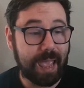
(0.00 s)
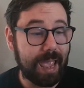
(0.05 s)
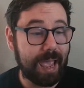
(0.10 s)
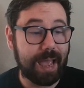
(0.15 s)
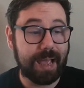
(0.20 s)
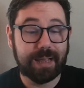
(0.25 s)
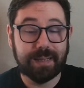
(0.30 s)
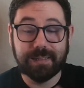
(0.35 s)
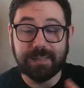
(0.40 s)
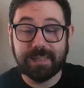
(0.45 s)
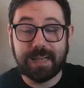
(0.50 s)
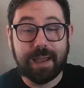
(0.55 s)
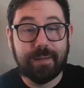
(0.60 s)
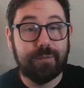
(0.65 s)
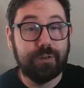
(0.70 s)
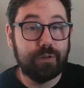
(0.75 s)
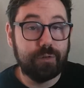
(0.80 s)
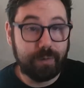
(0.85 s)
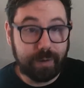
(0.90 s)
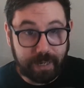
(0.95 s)
as
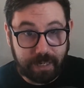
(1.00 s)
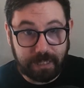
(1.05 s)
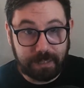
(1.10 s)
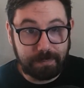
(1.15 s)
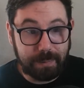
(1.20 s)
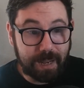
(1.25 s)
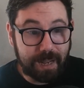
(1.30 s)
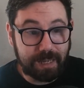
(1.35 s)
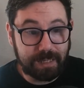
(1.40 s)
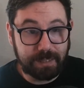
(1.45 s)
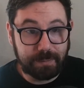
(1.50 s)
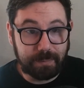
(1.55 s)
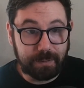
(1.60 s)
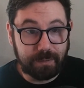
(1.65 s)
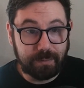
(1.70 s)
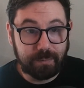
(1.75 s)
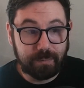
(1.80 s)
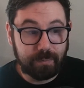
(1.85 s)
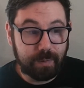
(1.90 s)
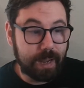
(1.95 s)
evergreen as
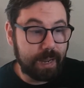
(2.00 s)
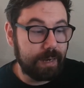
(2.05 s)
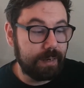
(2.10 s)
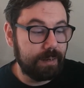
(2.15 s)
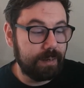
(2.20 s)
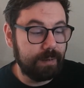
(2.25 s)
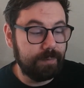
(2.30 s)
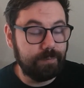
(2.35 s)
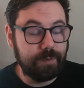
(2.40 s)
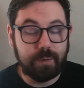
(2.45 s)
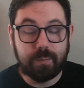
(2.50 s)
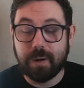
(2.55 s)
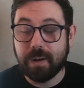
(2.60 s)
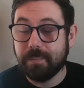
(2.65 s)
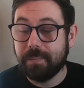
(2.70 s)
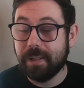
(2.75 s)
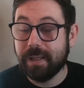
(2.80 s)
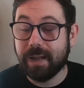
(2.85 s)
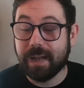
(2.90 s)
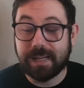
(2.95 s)
possible, right? If you want
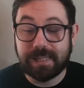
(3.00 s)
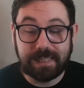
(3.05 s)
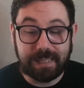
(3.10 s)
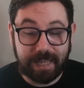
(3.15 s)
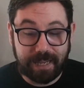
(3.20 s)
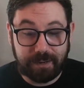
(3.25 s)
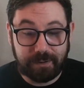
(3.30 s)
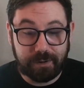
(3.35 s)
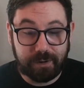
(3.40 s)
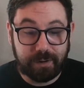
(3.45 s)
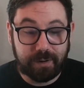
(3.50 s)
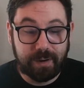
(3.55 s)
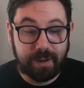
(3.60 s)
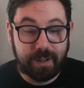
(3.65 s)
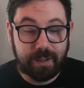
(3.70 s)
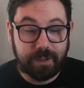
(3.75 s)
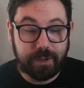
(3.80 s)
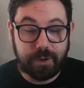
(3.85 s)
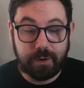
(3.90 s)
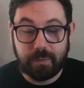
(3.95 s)
to play Icelander,
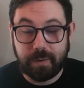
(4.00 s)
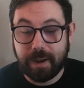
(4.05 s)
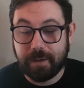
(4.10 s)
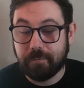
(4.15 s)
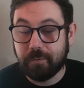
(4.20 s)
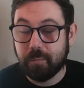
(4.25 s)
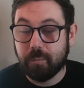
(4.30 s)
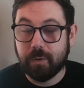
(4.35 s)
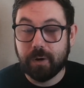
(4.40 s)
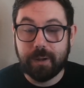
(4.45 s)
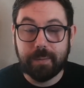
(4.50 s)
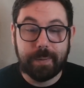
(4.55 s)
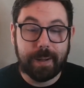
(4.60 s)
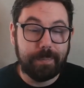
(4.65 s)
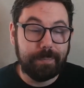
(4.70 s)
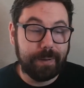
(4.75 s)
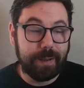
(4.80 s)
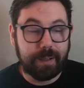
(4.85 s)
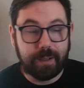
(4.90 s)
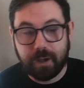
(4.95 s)
you don't have to worry
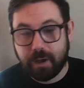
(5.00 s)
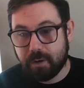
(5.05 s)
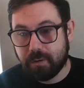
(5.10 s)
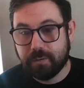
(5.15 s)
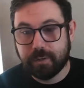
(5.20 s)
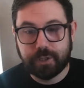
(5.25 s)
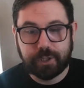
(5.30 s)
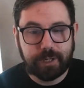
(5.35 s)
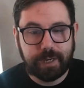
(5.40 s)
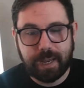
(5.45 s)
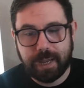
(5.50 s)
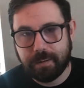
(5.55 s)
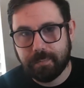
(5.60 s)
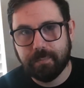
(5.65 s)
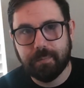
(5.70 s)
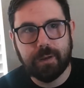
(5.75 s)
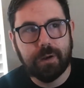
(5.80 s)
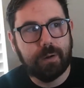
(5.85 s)
about being, oh, is she at,